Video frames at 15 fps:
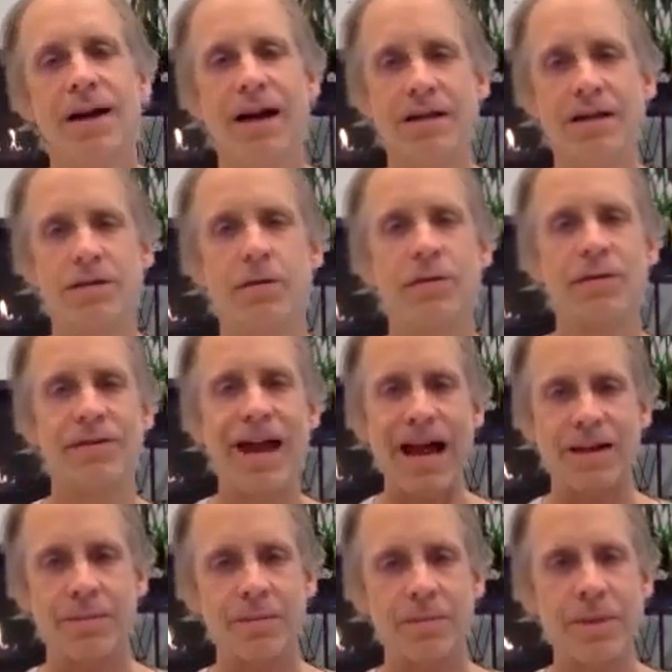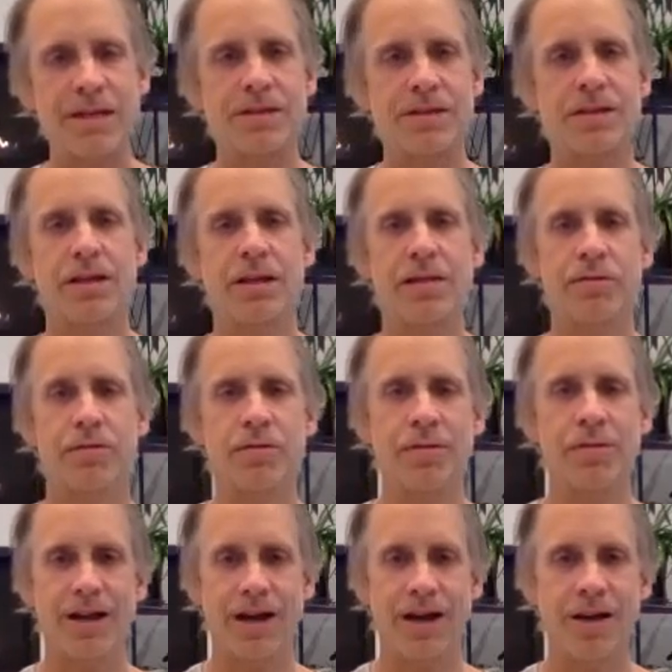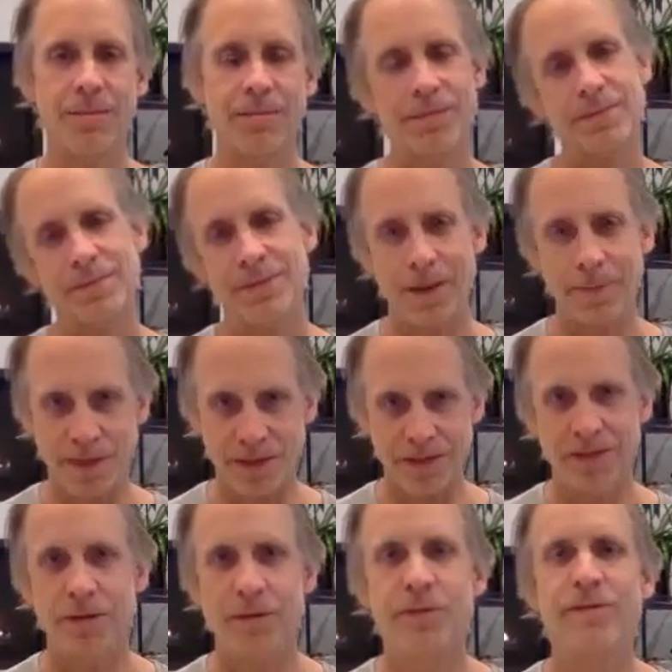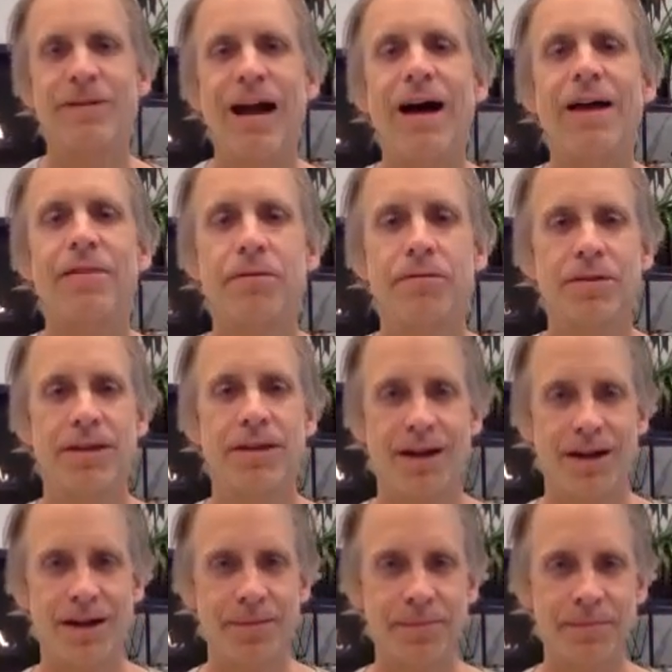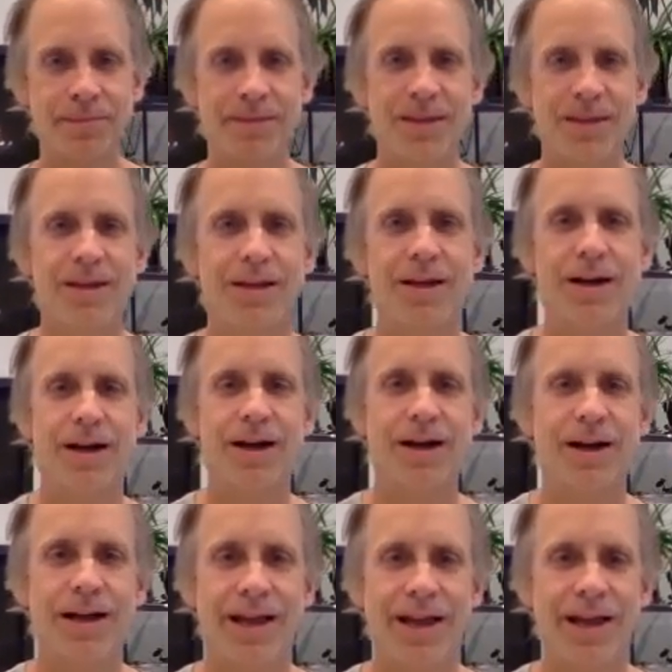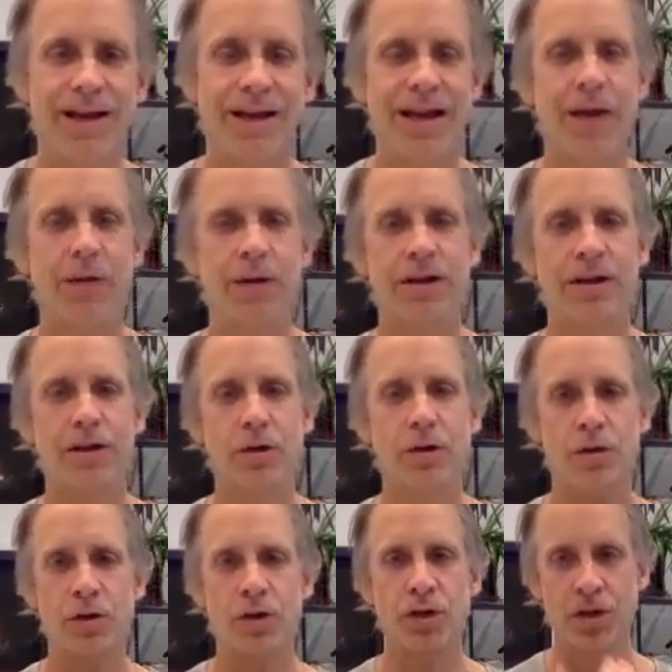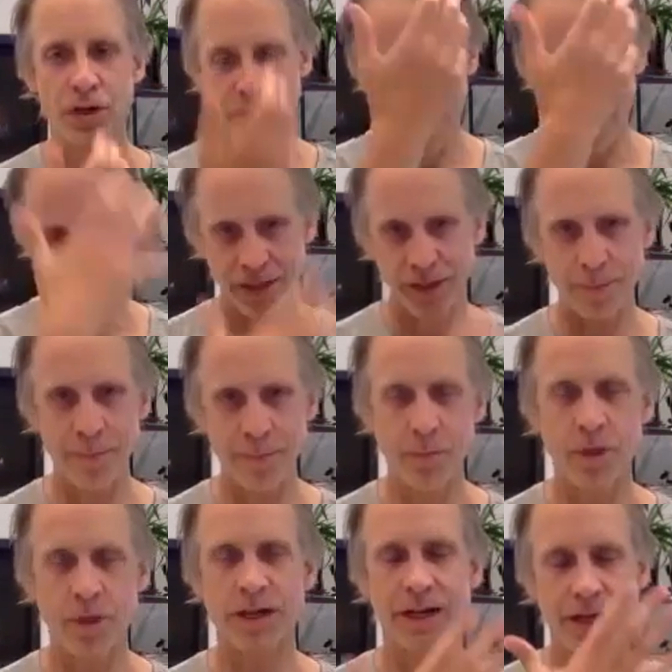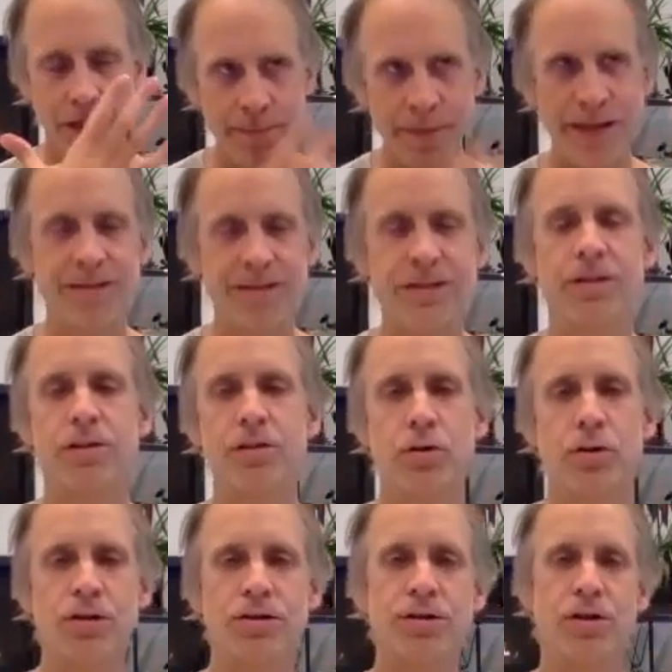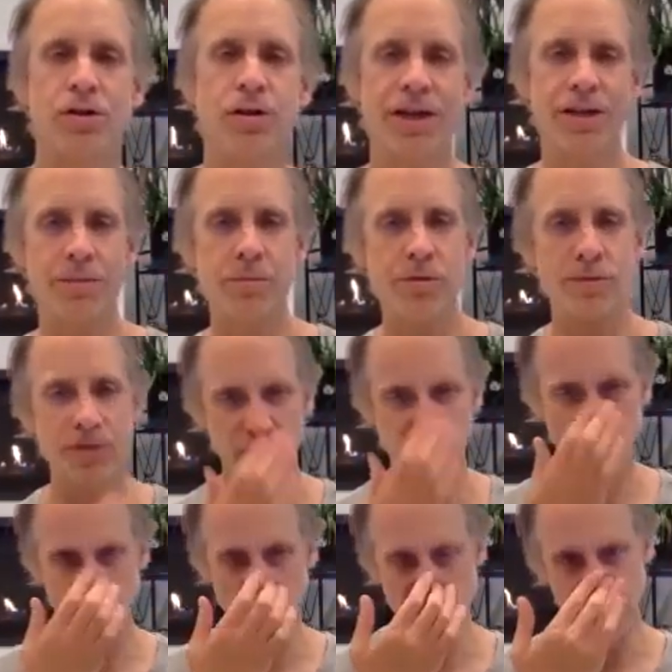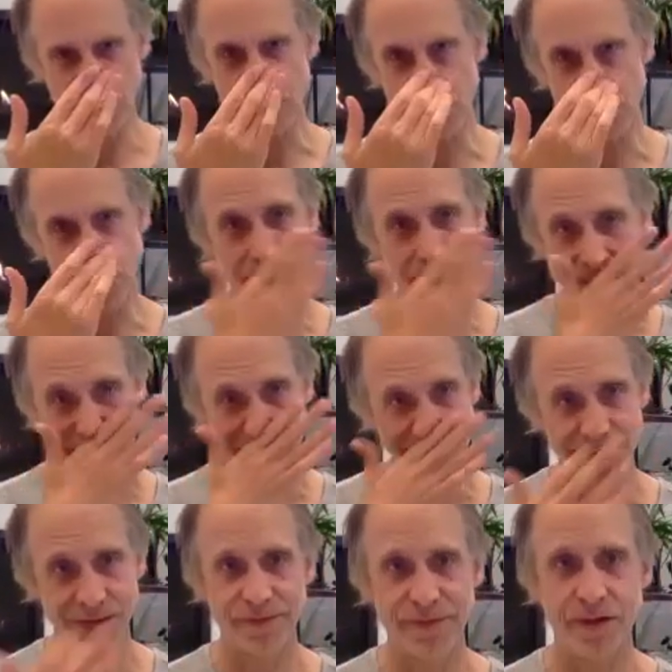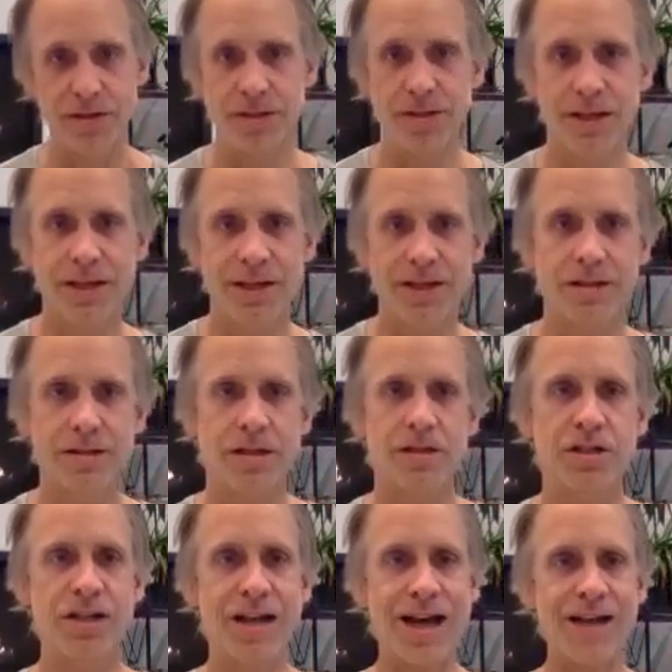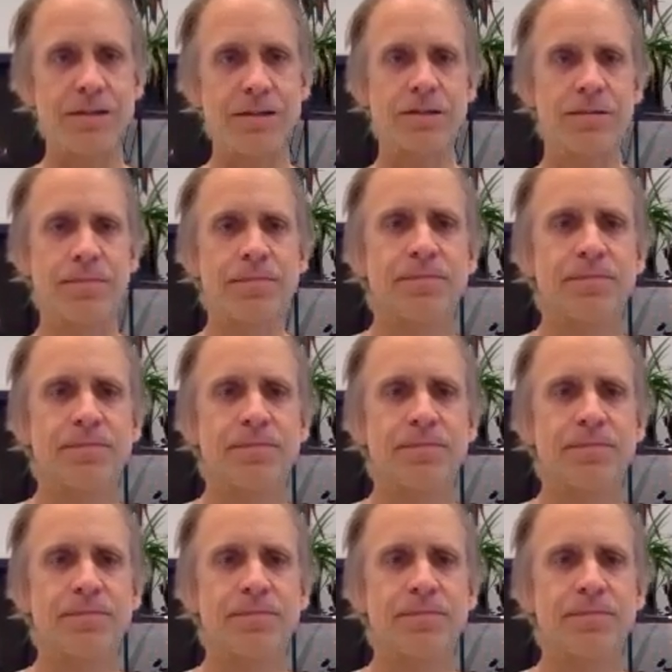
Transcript: All right, so we've gotten basically through the arm. Not basically, we've gotten through the arm. And now we're gonna come back to the torso and move the torso. So the first thing is the chest.